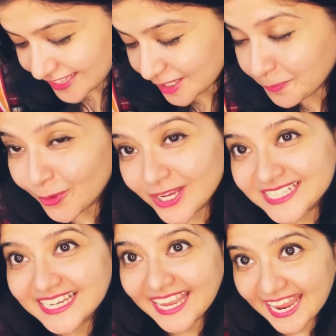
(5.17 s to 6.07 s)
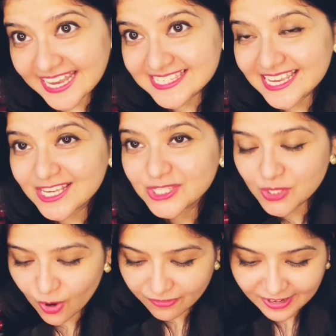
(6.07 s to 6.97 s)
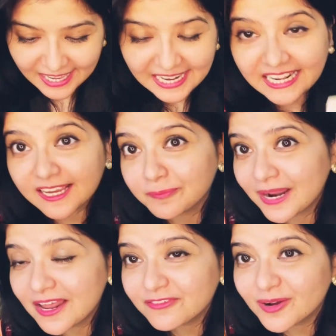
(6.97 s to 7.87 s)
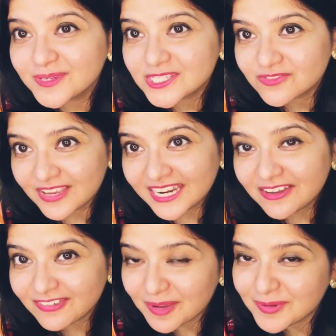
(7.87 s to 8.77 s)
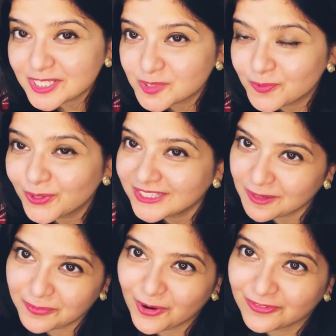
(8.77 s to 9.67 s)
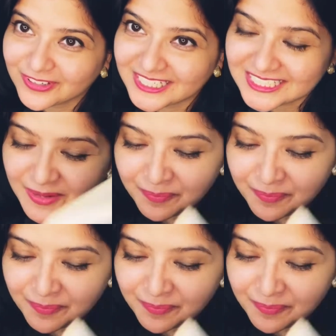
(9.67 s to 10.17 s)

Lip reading: the poetic essays of Khalil Gibran from his very famous book The Prophet.